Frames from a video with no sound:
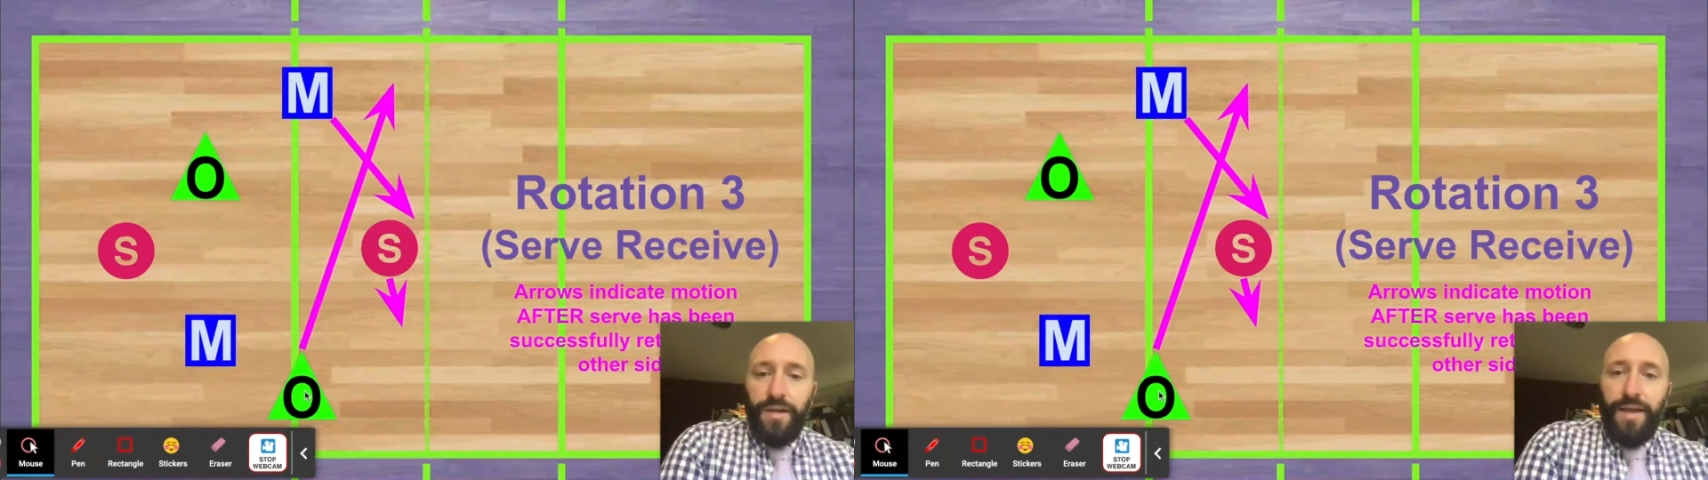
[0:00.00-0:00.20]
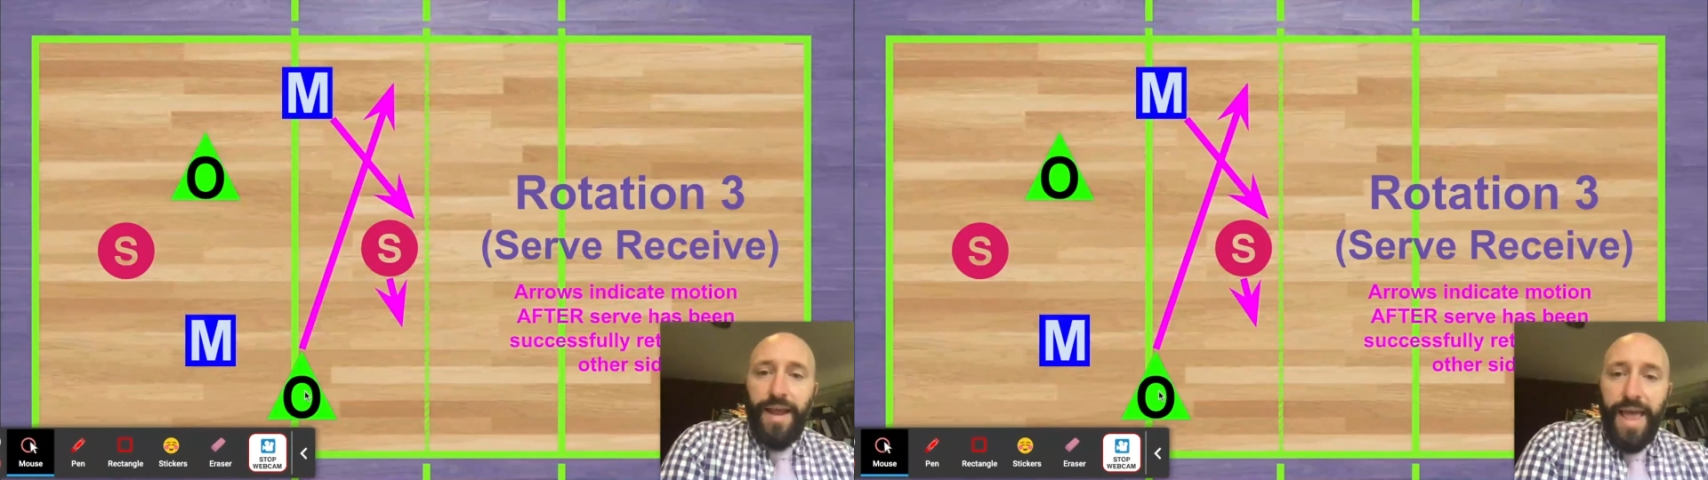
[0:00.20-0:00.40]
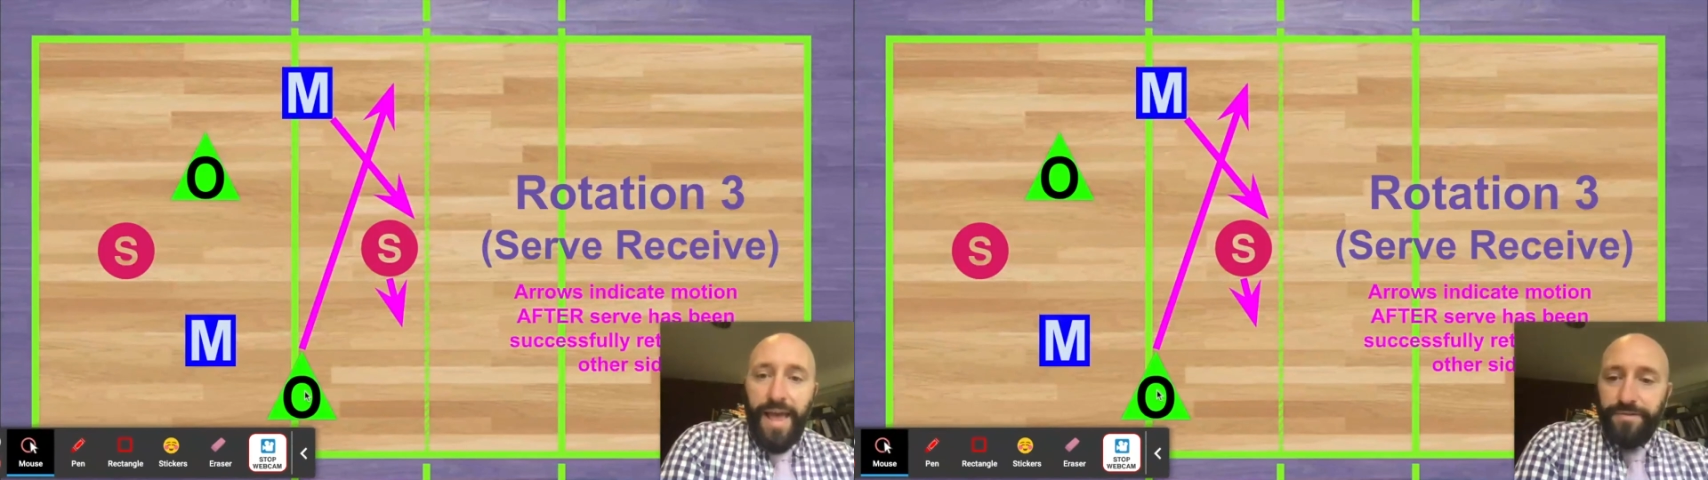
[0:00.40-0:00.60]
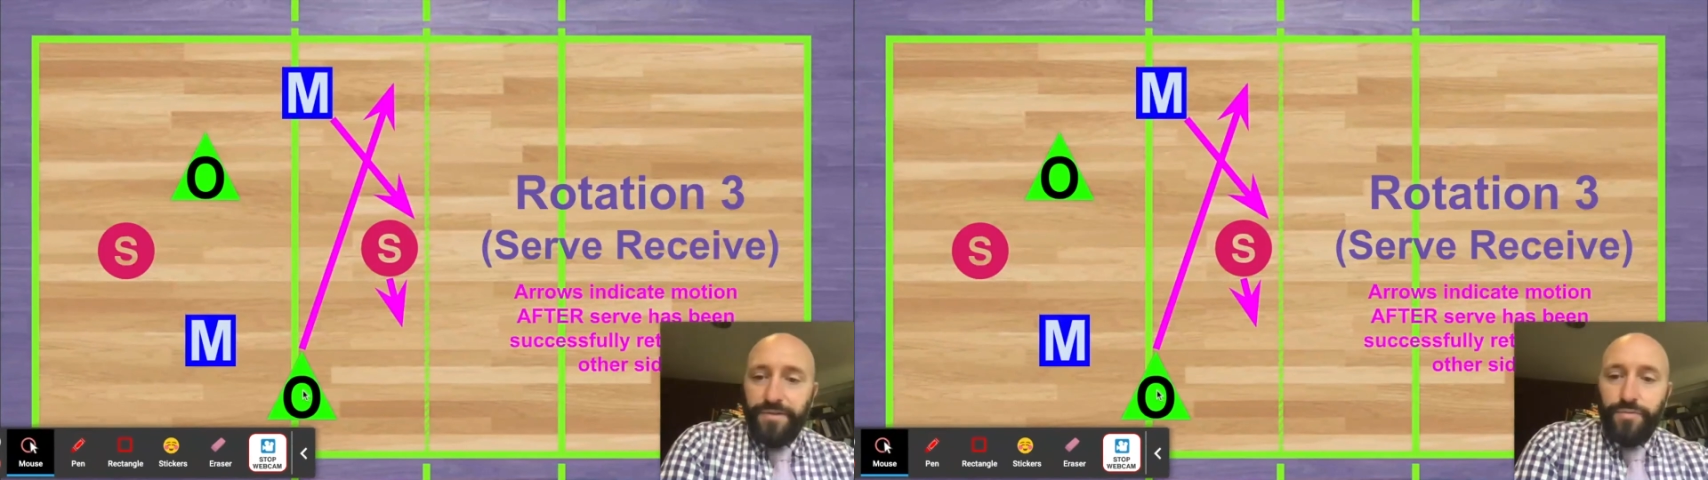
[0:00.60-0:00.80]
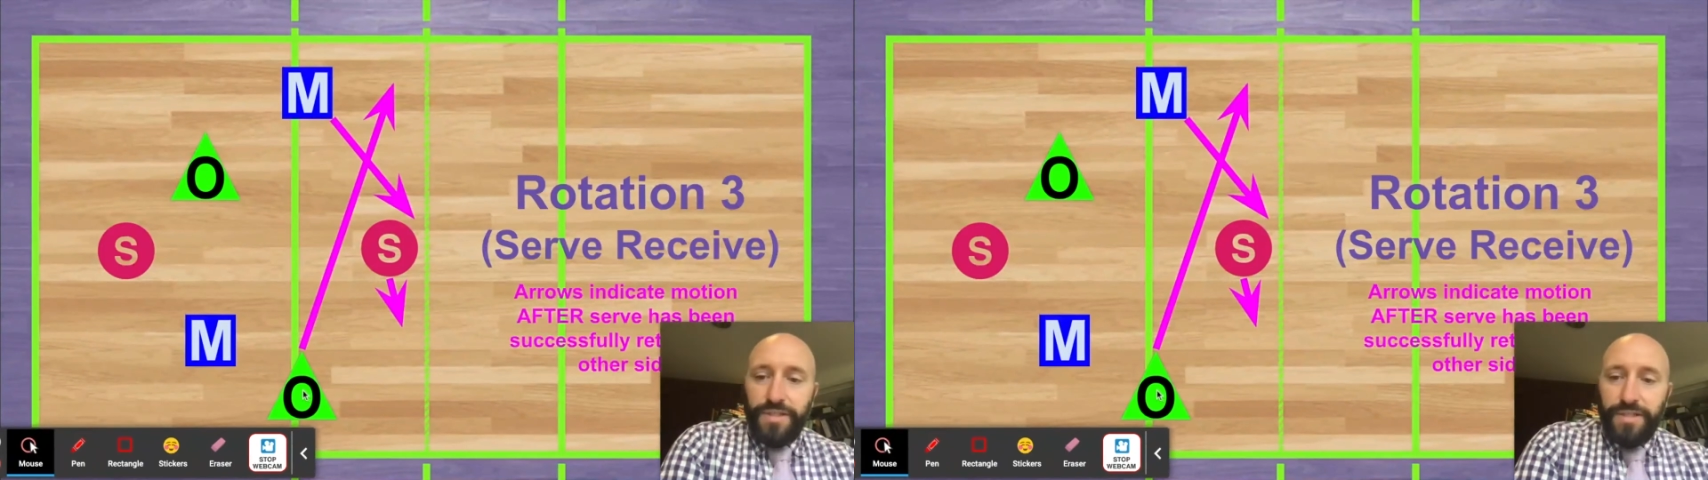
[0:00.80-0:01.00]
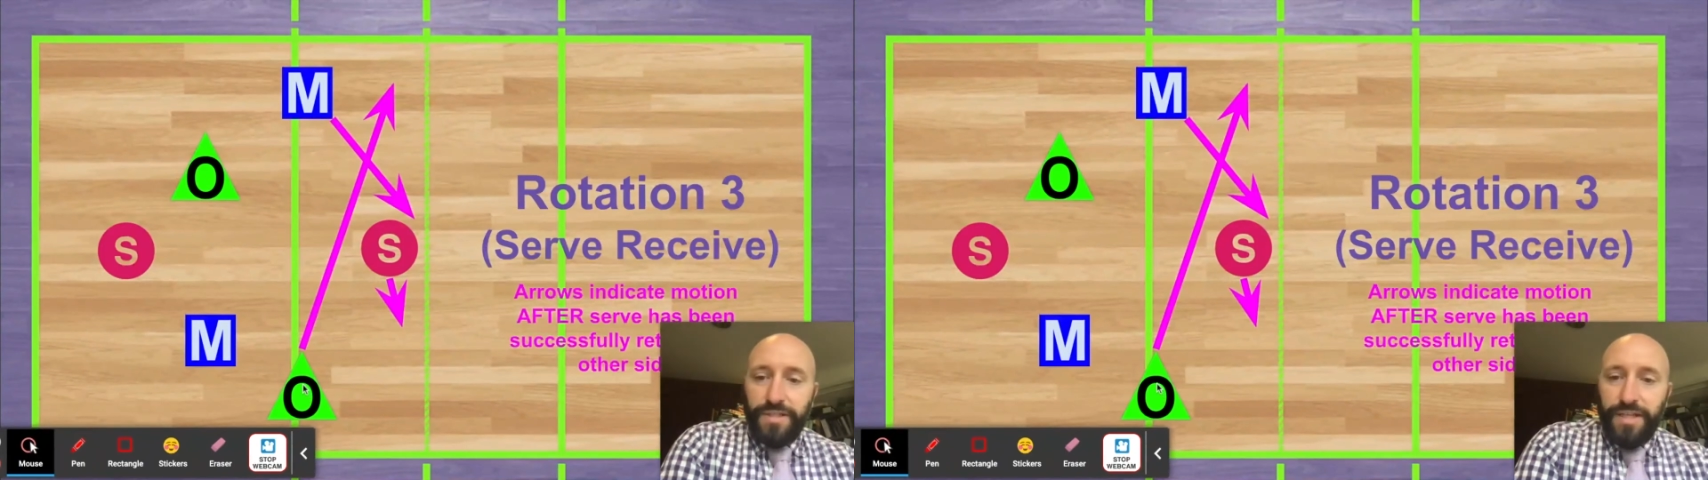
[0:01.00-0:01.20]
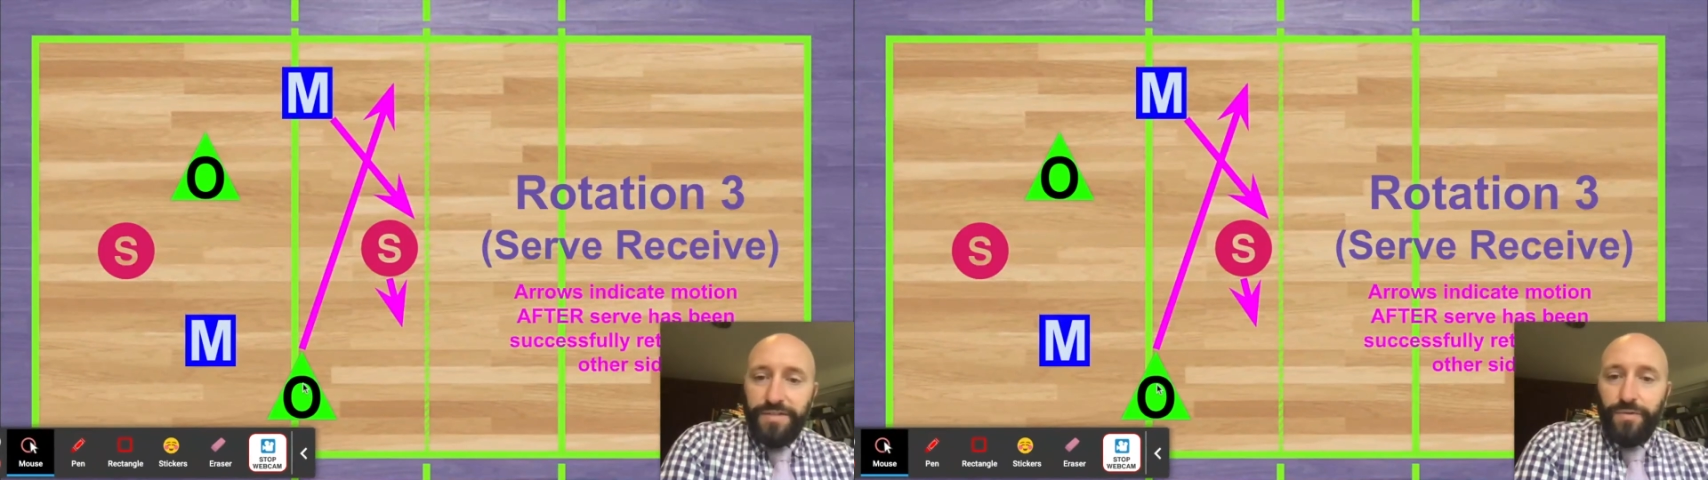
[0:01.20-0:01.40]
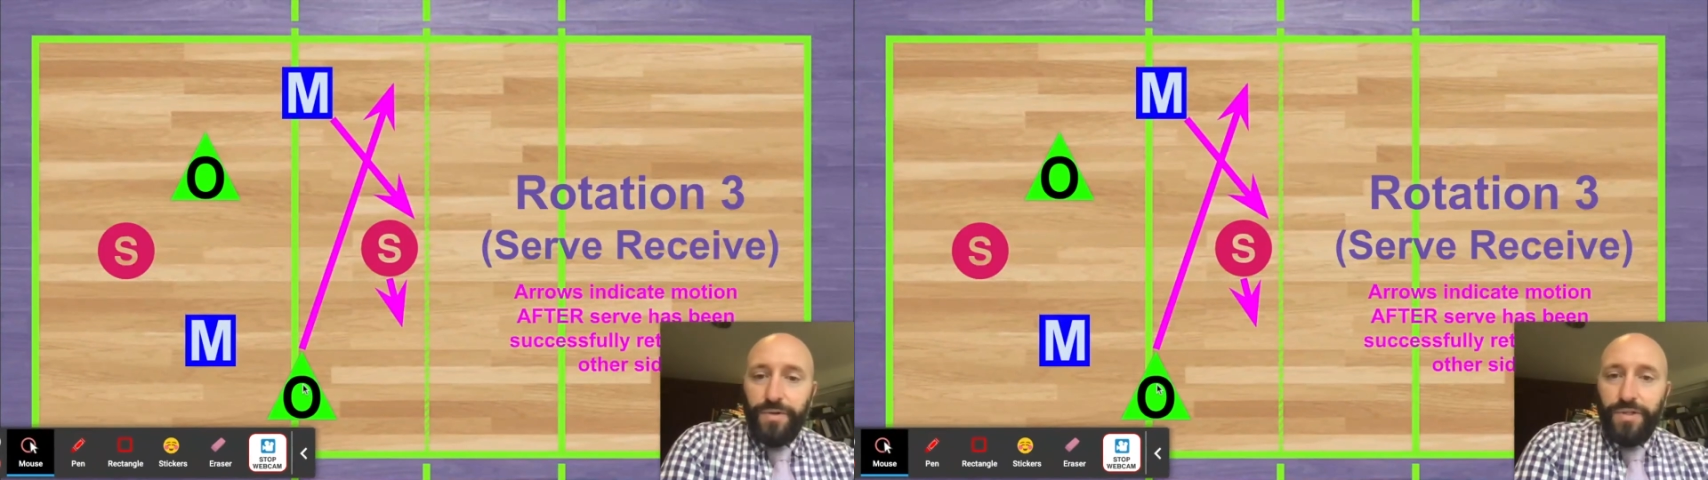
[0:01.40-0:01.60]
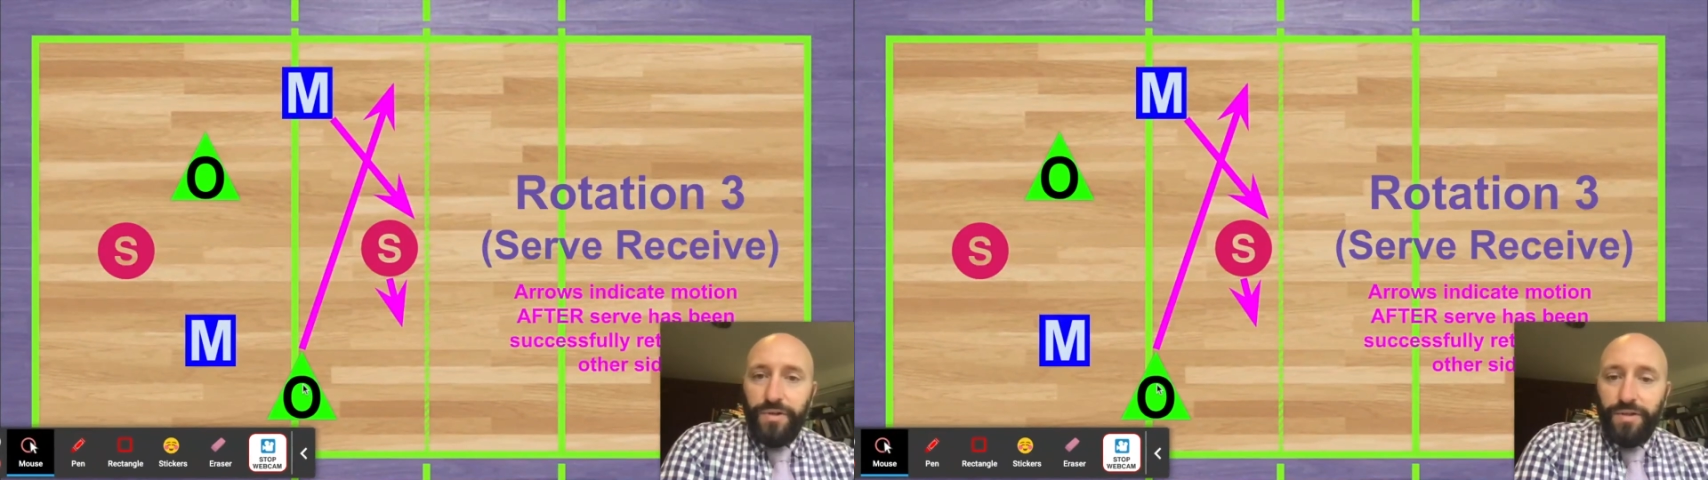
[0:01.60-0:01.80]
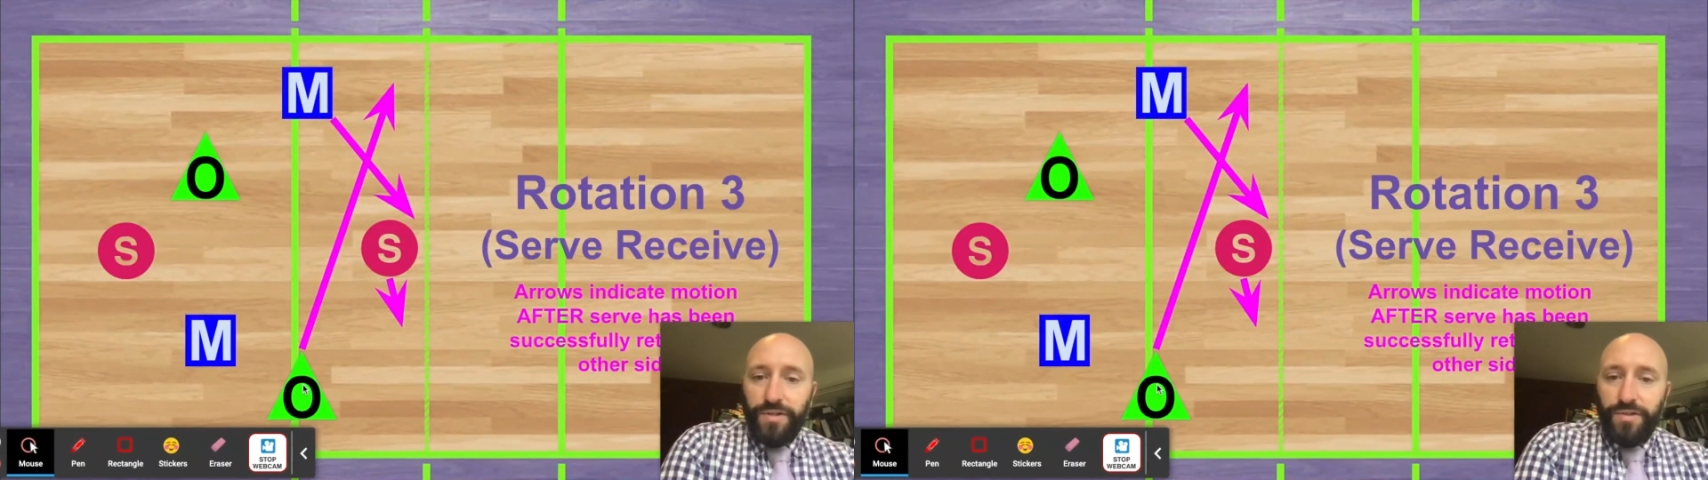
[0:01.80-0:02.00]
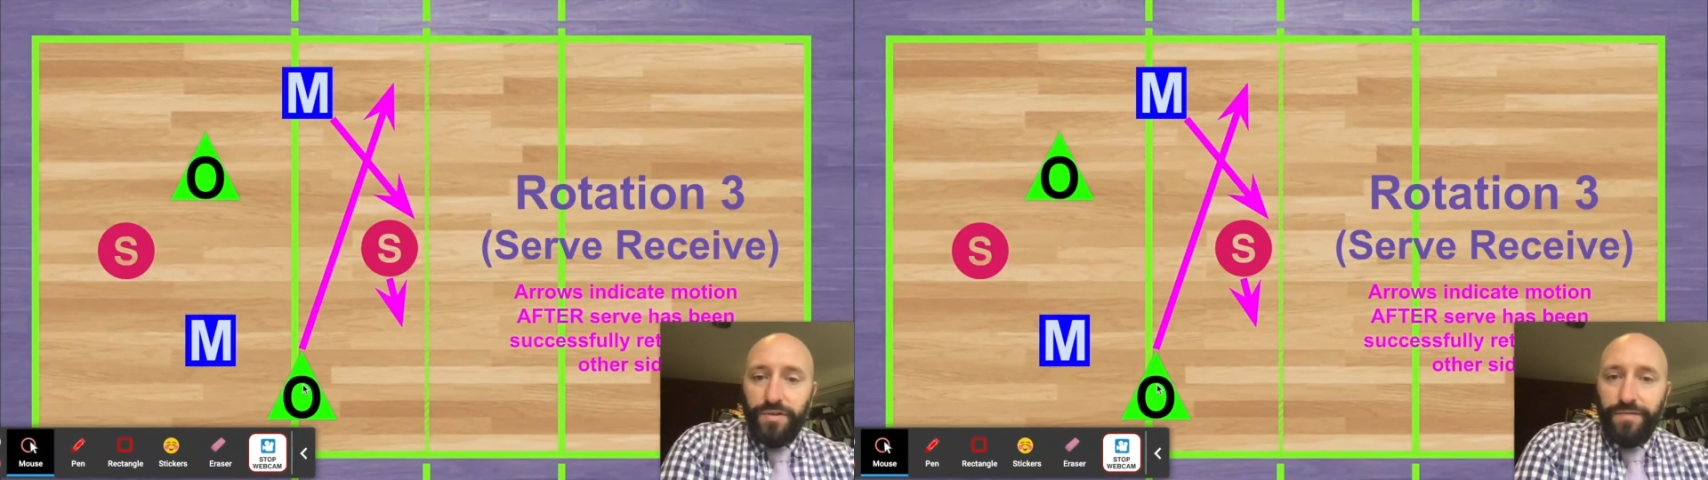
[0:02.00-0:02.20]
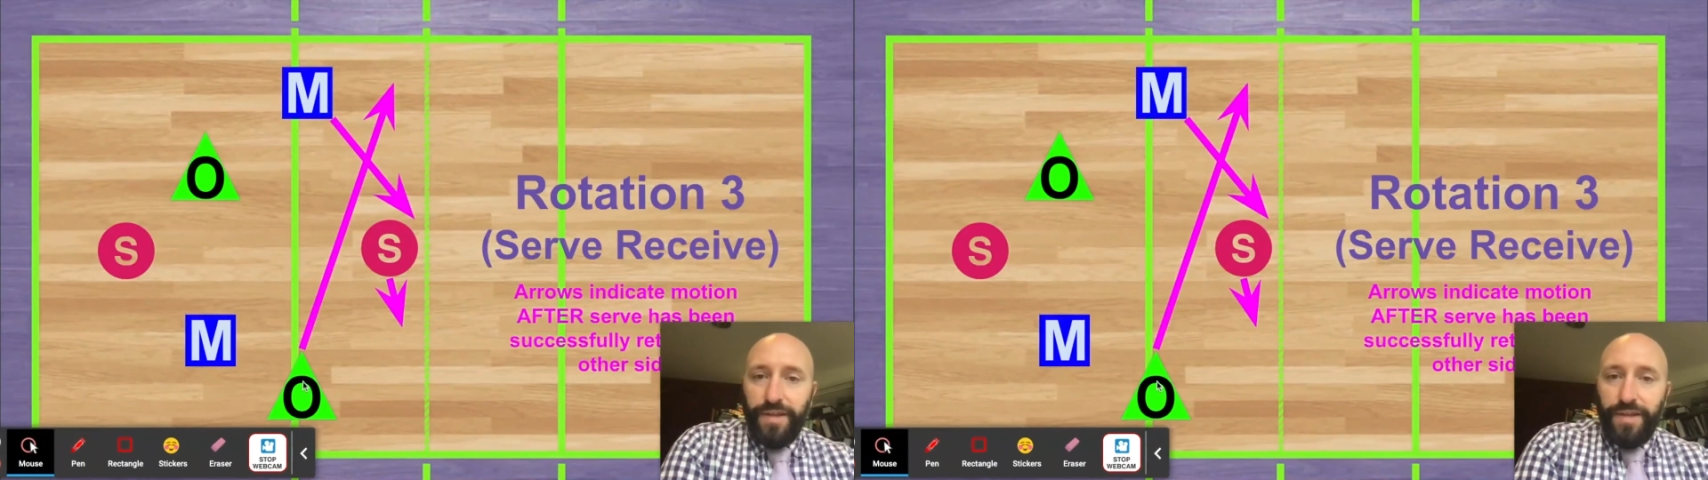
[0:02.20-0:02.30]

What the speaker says: And after we successfully return the serve,